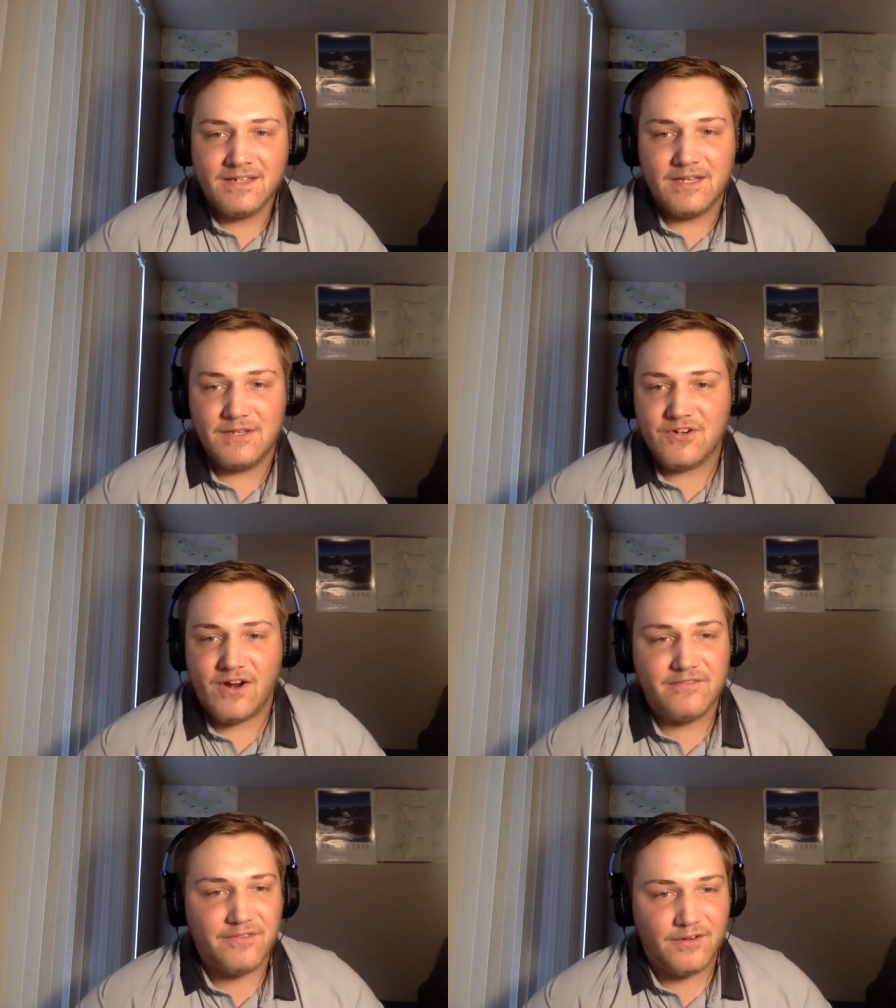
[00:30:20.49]
he
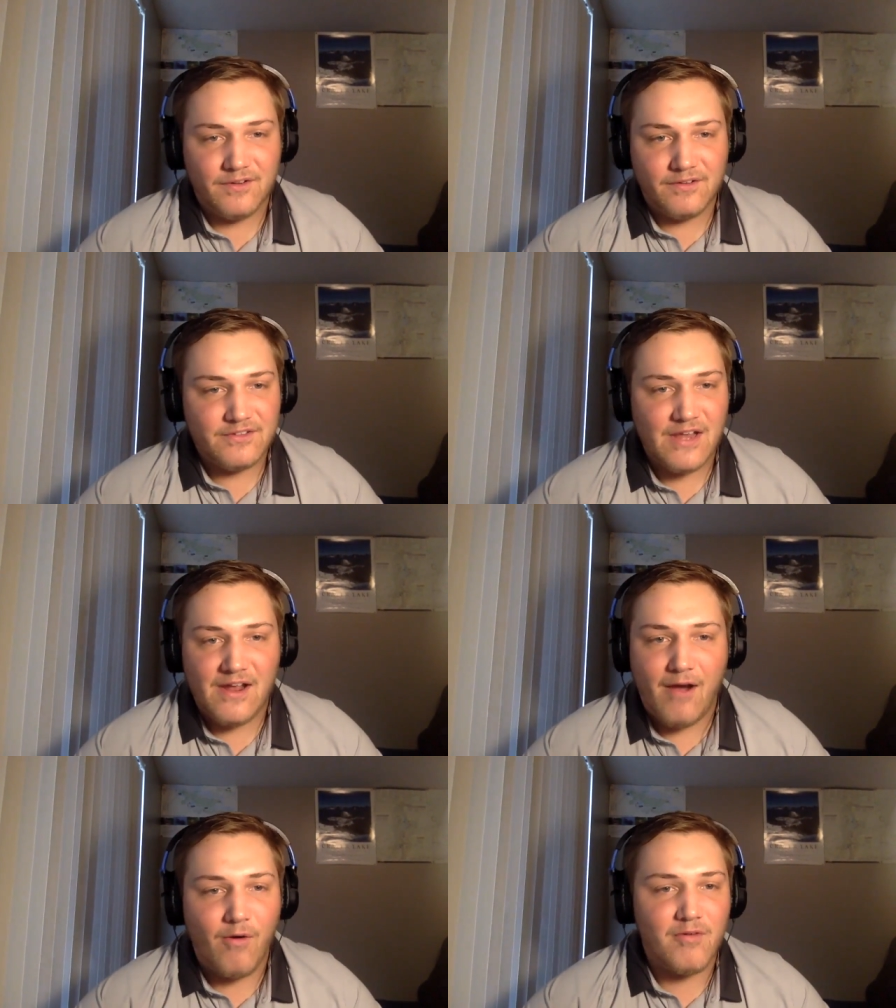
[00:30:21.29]
tried for
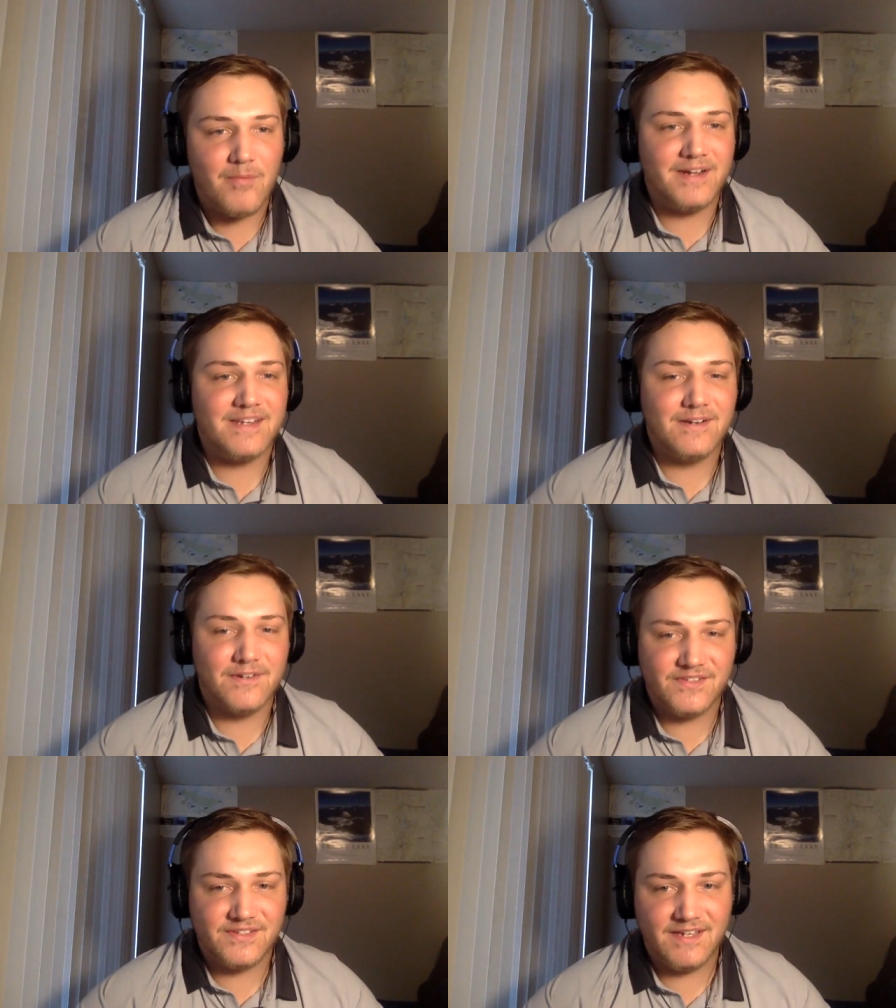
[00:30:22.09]
however many
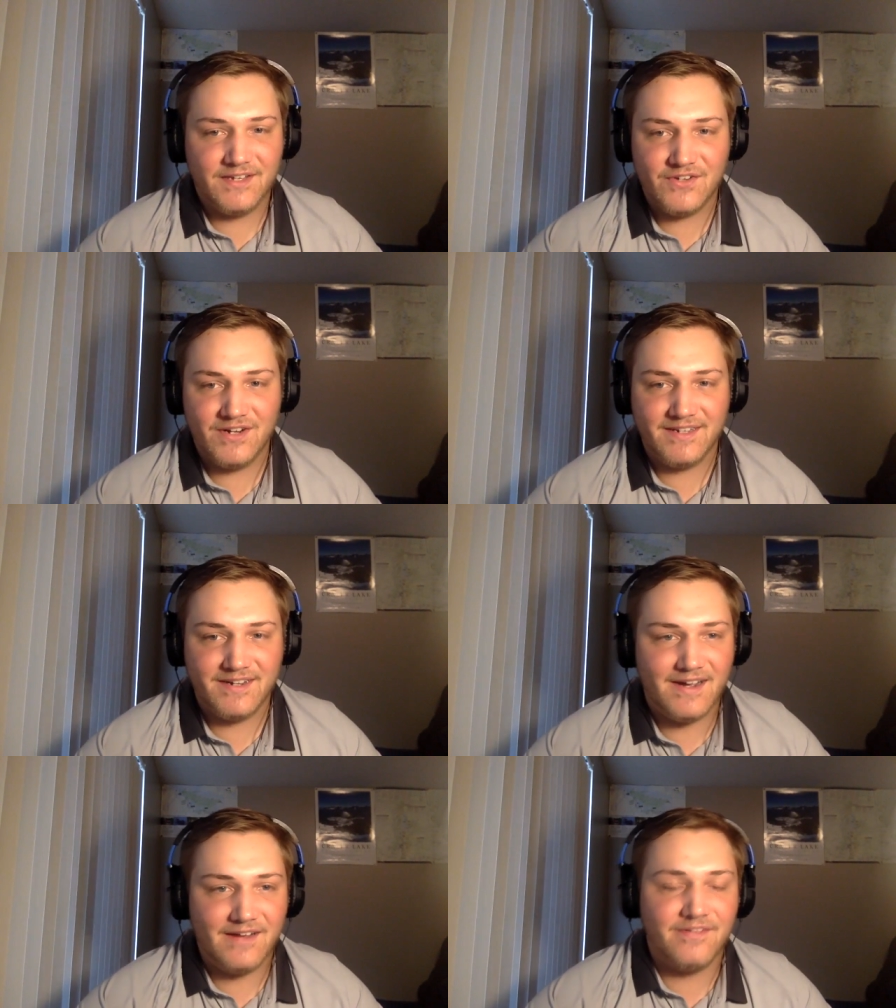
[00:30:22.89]
years as a kid trying to get
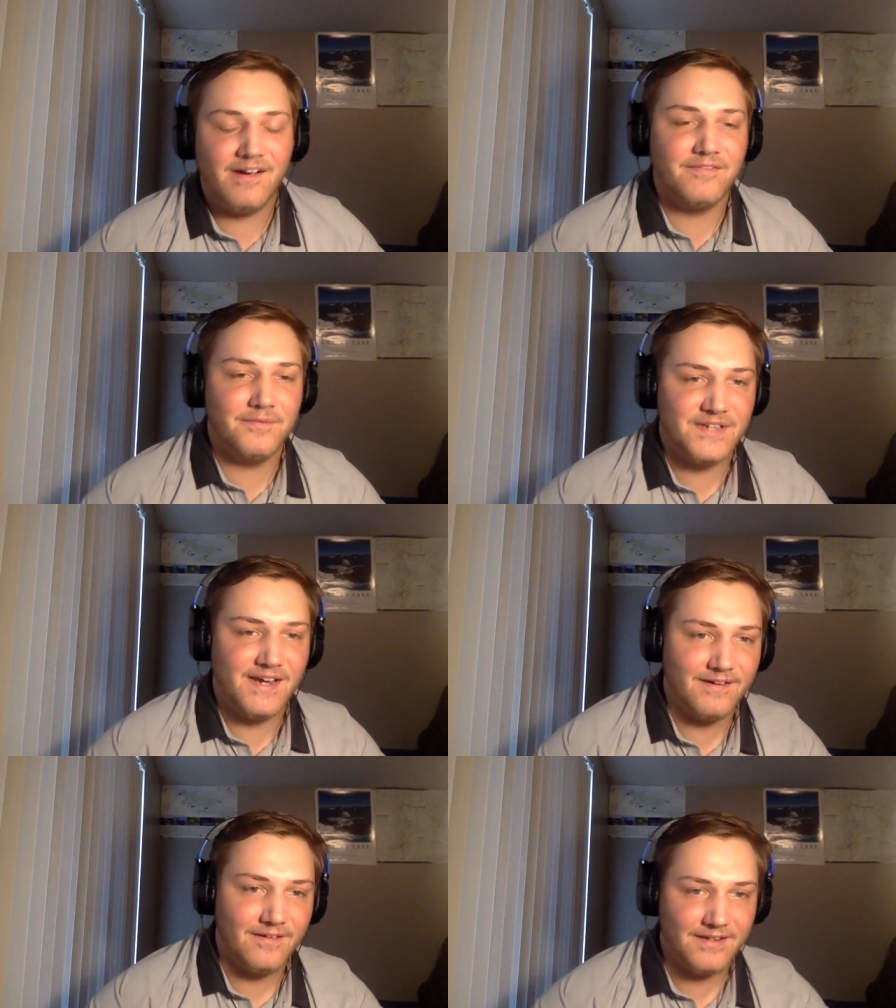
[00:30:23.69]
a high five from
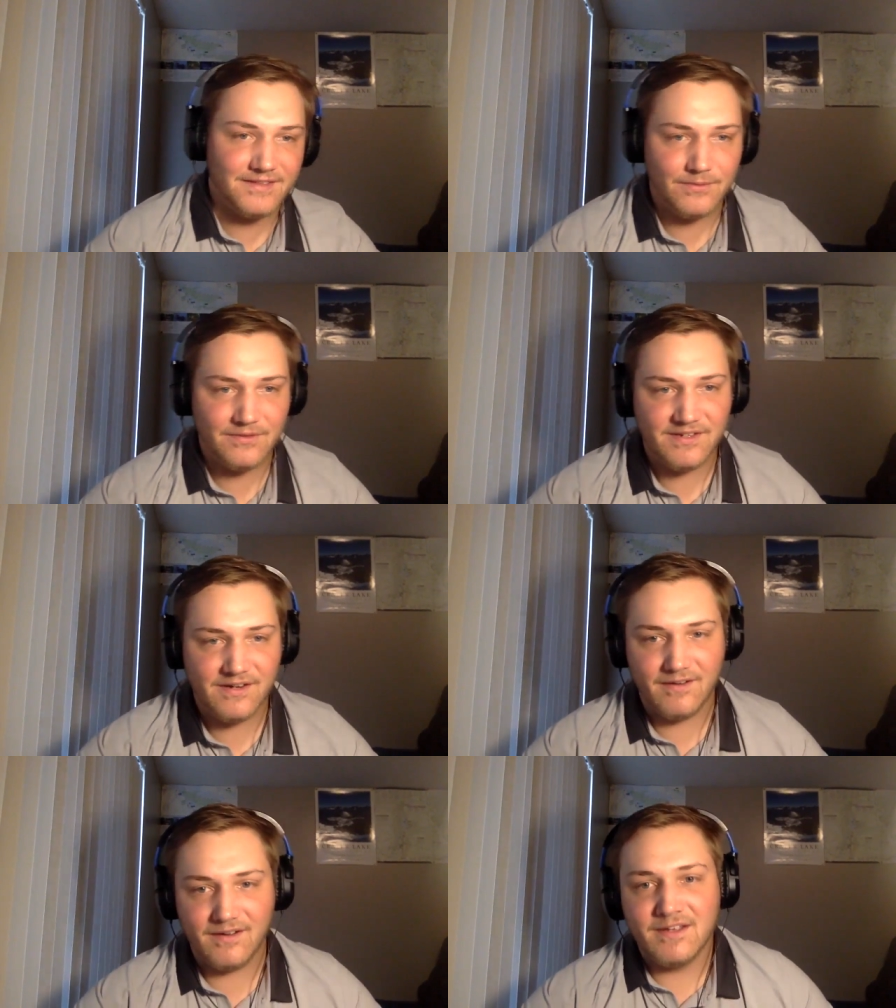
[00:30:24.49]
Tiger at the
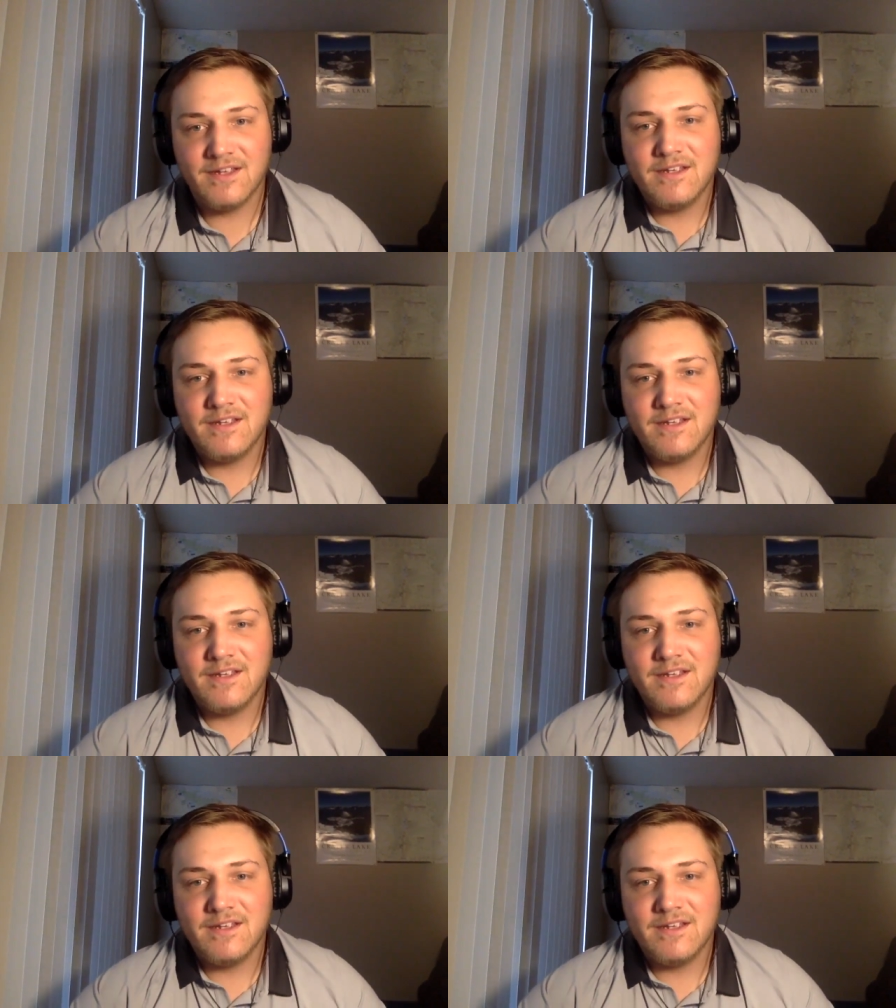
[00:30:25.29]
Riviera,